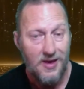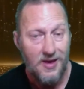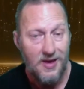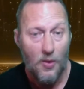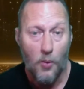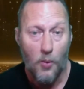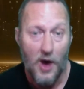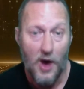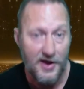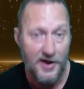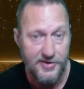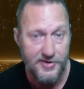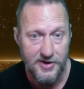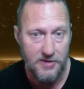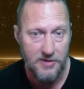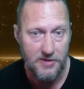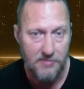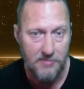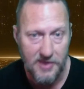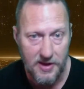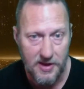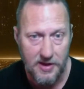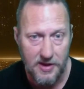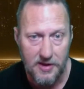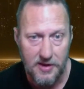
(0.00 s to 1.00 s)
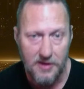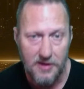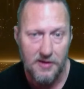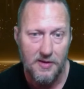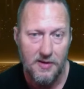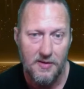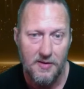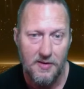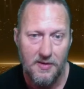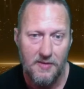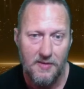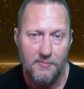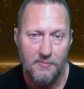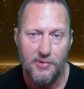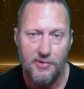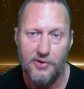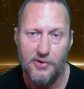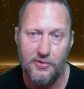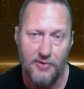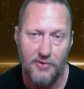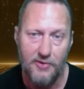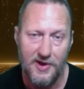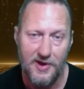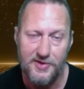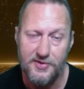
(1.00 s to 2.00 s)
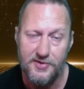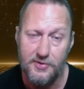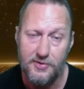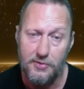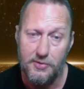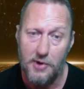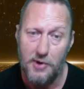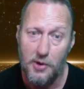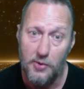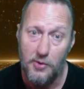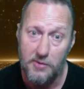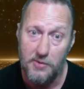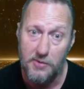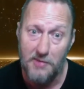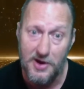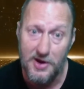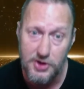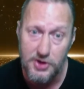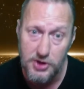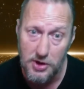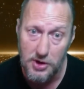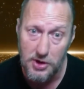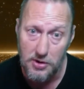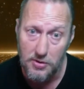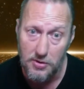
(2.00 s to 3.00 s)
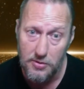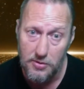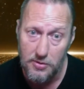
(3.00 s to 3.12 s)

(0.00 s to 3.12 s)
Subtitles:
watching me progress and grow in my show,